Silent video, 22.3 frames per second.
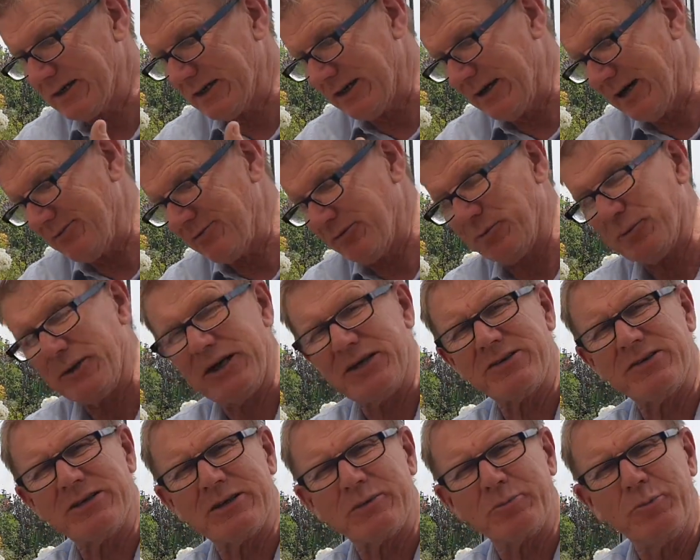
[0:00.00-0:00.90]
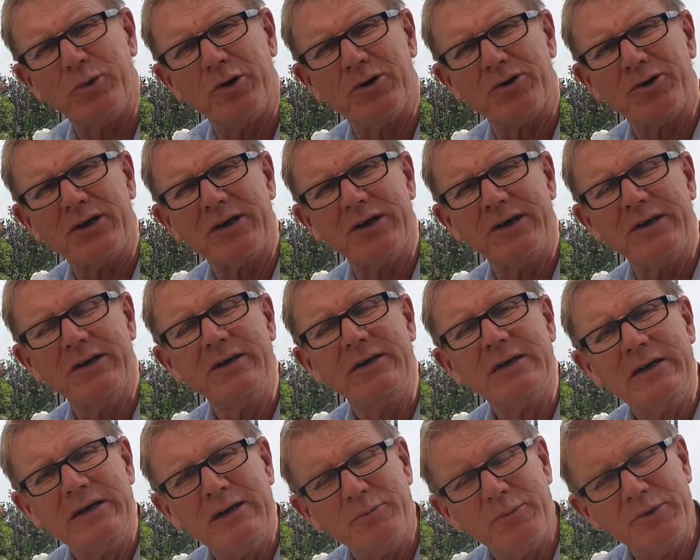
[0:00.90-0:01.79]
I have a plastic pot here,
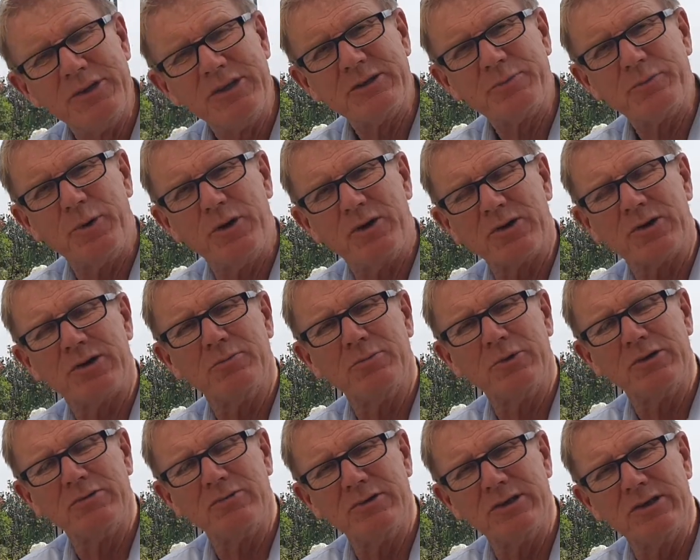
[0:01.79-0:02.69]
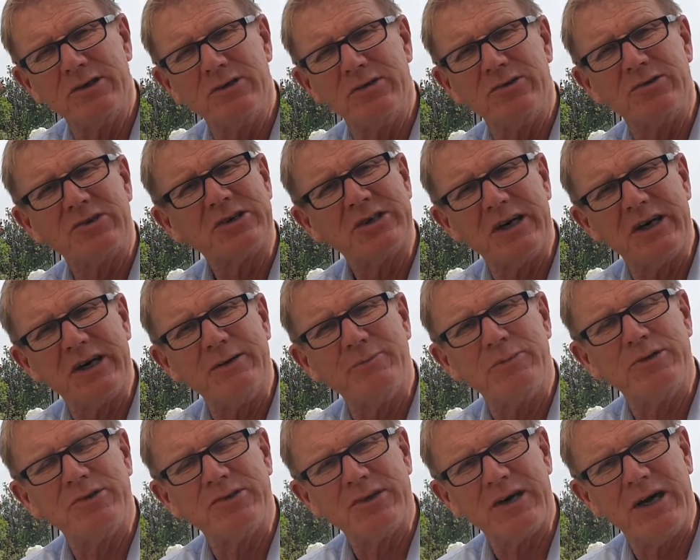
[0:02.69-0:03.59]
but this pot can be reused time
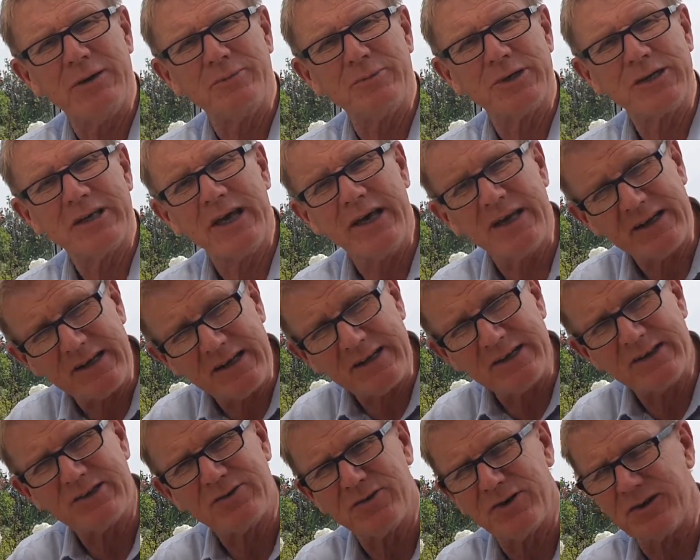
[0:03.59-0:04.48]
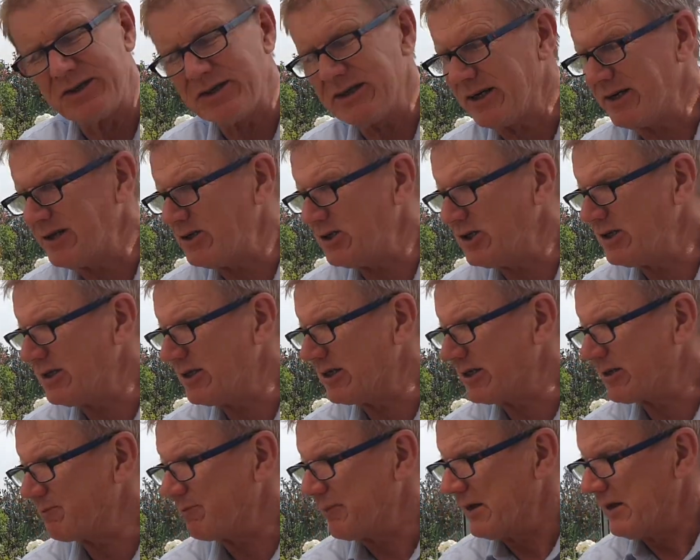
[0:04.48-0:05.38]
and time again and is very
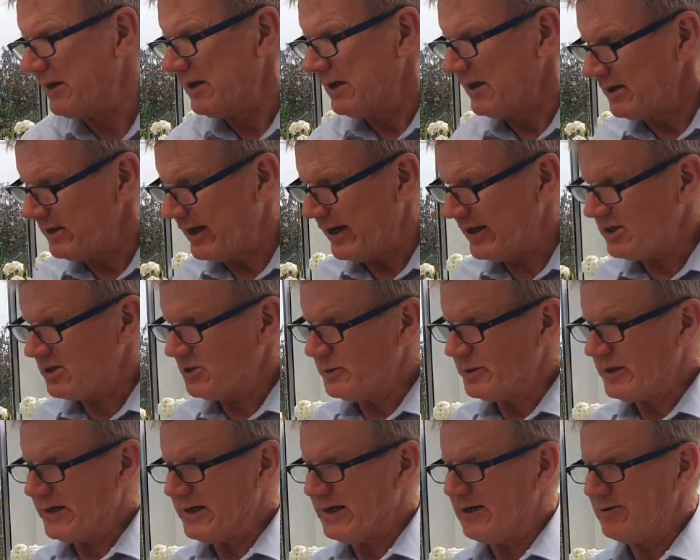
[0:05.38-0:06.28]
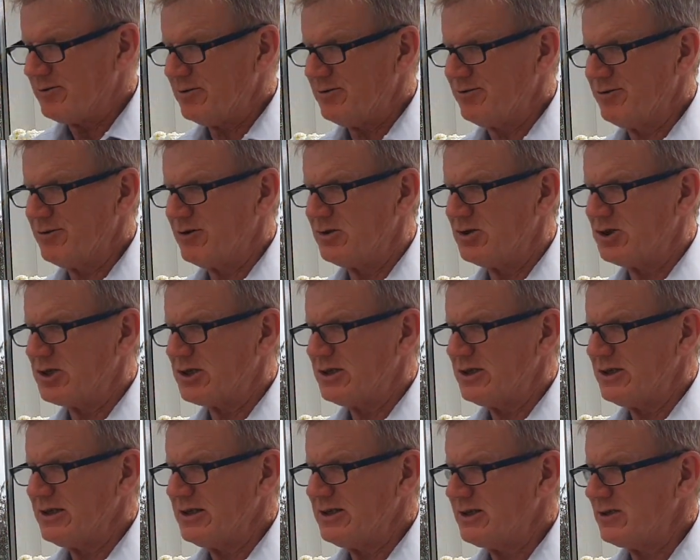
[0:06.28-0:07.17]
hygienic. Next to it I have a fuchsia, and these